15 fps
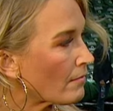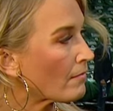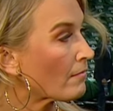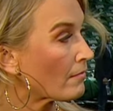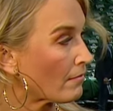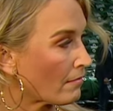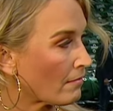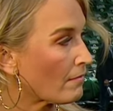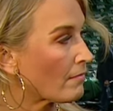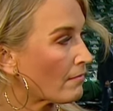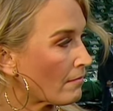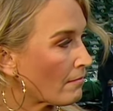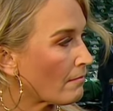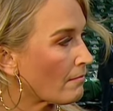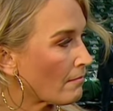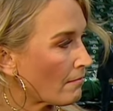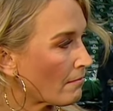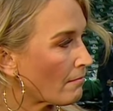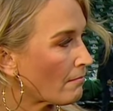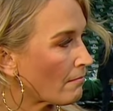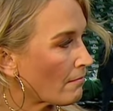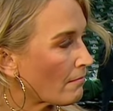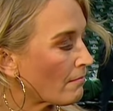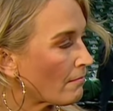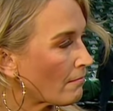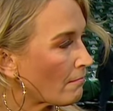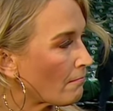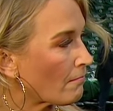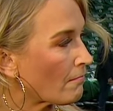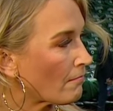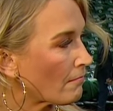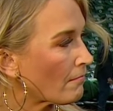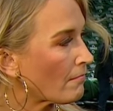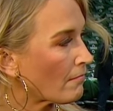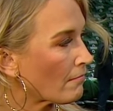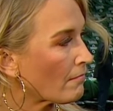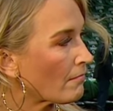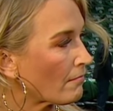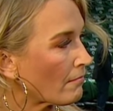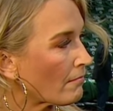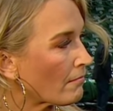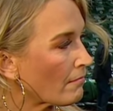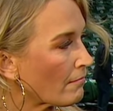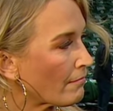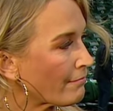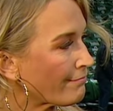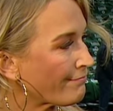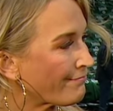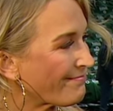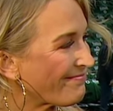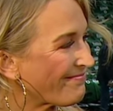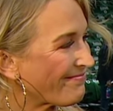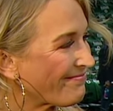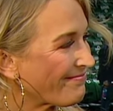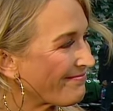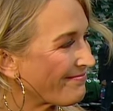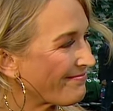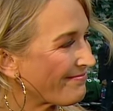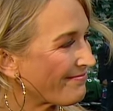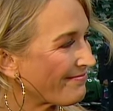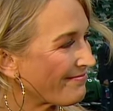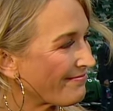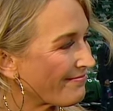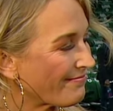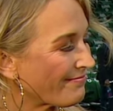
(silent)